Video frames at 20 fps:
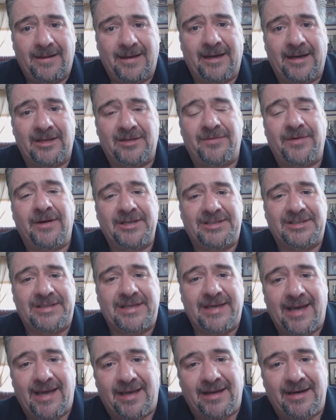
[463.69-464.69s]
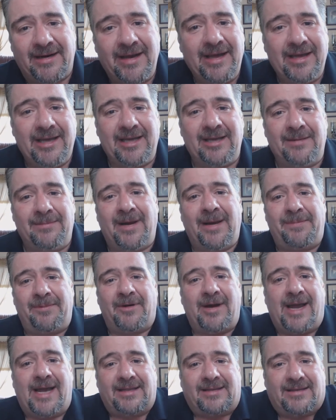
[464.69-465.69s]
And it's very sad. In my
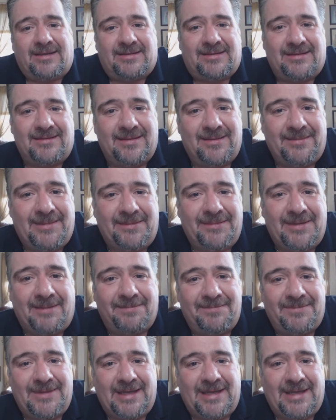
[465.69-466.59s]
practice, I mean,